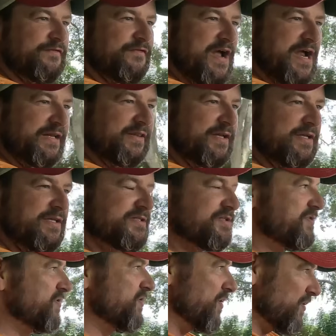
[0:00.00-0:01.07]
fact that it's
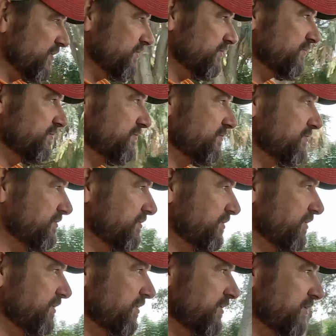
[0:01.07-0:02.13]
not
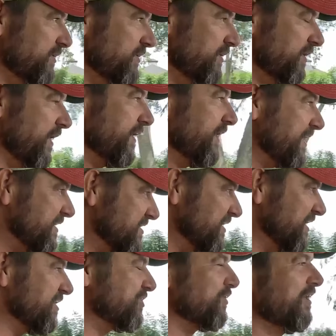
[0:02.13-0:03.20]
like it's
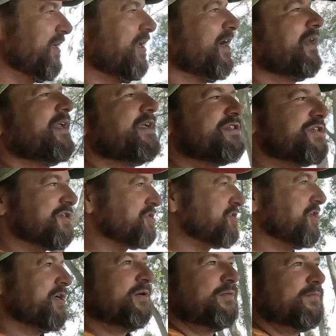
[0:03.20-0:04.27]
literally like let's just
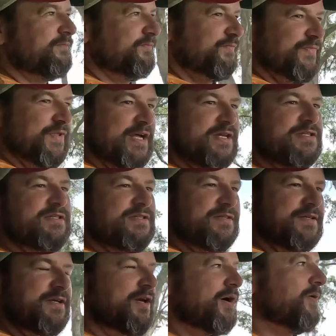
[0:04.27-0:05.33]
chill. That's
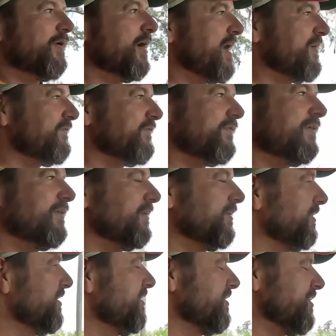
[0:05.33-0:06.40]
yeah. you know I have.
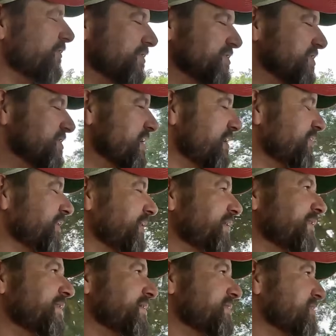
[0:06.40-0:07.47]
rush. There is nothing
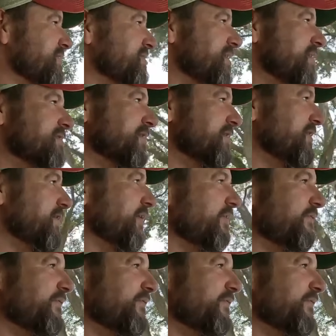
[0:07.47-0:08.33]
in this that says can you go